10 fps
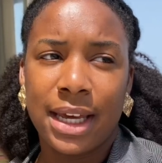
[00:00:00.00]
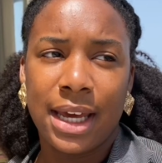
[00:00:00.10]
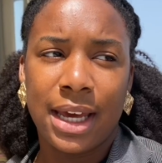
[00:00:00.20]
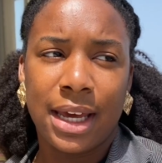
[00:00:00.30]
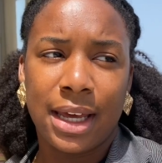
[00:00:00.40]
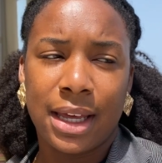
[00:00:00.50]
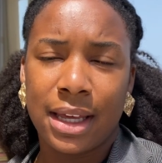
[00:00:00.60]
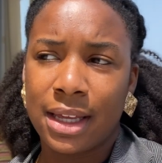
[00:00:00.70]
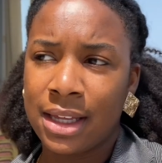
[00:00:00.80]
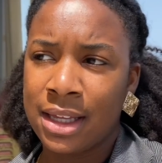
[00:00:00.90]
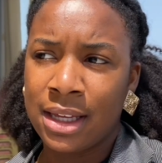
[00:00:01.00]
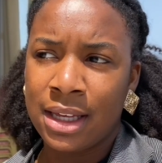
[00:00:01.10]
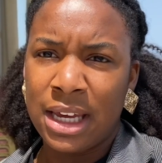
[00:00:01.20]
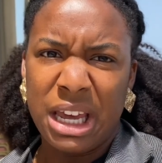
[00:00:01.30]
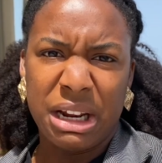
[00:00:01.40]
Uh,
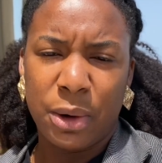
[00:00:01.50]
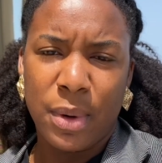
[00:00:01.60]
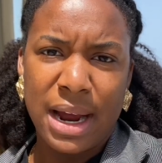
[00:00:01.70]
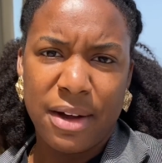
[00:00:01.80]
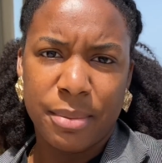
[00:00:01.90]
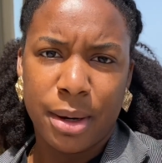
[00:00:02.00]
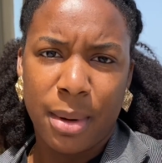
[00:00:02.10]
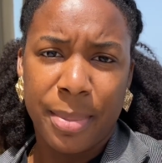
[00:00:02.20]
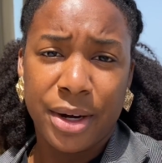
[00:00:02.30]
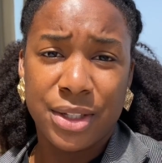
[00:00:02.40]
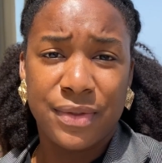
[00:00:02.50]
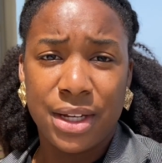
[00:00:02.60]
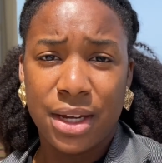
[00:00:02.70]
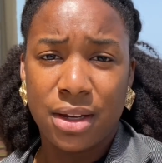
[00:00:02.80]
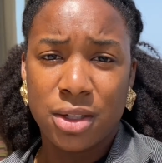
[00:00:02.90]
and like why I haven't been on my parents'
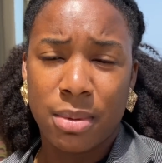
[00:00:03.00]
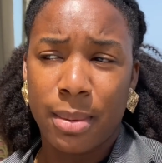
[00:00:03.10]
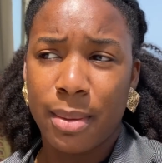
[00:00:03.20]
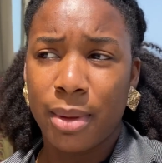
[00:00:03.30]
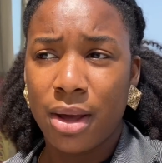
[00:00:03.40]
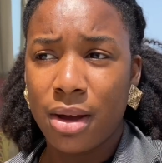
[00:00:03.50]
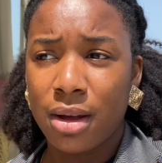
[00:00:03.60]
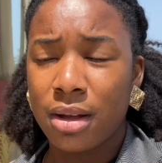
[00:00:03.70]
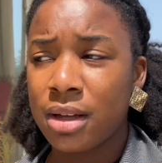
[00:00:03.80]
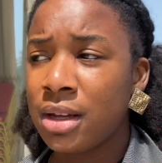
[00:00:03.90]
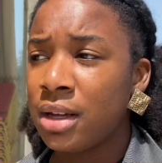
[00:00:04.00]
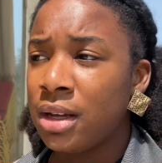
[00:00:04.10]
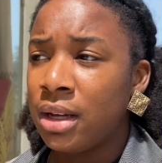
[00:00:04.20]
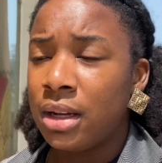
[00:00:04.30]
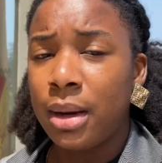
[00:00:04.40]
videos, blah, blah, blah.
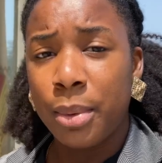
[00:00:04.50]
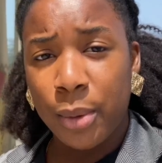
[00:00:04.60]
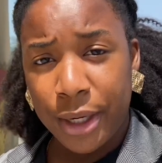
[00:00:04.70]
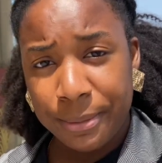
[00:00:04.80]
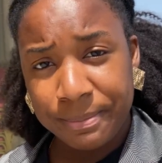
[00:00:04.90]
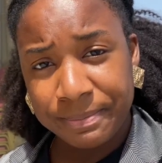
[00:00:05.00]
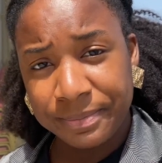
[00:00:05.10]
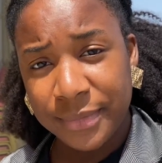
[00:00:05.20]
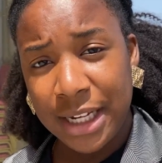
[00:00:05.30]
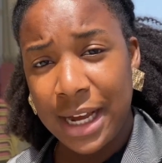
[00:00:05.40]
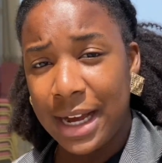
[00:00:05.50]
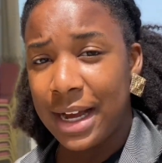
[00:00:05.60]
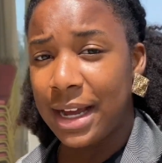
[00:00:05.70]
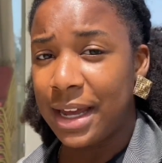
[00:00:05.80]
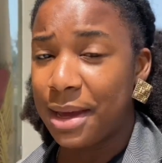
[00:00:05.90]
Number one,
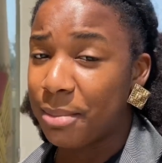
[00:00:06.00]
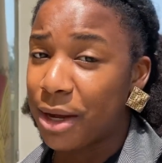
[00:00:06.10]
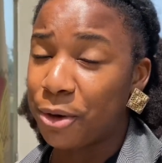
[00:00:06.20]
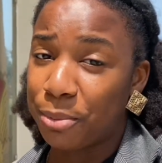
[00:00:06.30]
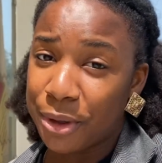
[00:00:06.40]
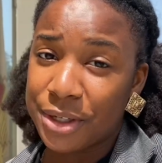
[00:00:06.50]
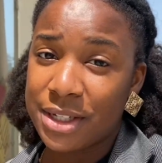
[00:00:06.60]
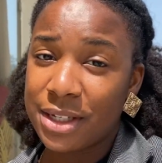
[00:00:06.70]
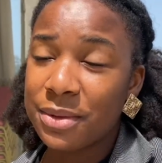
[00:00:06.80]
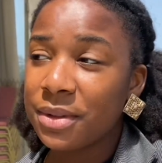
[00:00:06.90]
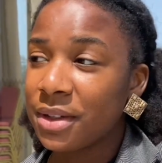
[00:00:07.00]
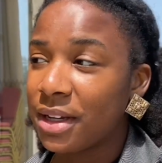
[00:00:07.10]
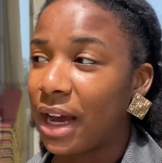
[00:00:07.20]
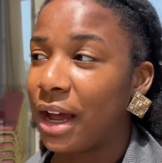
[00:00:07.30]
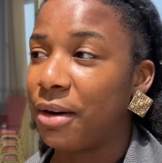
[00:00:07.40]
I am my own person.
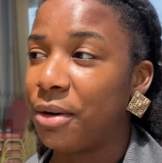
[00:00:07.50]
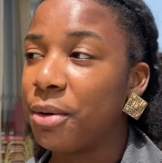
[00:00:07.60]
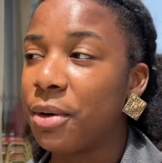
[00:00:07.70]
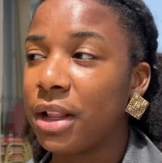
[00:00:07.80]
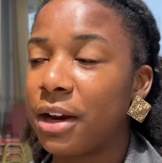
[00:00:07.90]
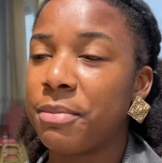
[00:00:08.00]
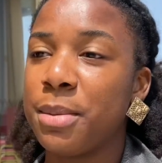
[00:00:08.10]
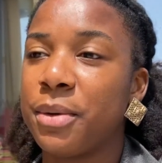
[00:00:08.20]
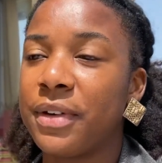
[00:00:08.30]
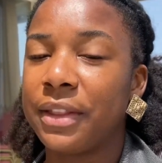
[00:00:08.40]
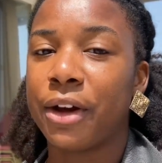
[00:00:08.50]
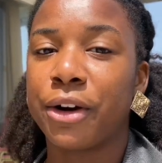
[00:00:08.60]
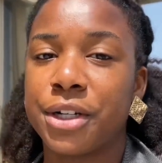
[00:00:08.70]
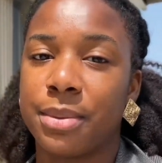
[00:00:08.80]
I know a lot of people find that hard to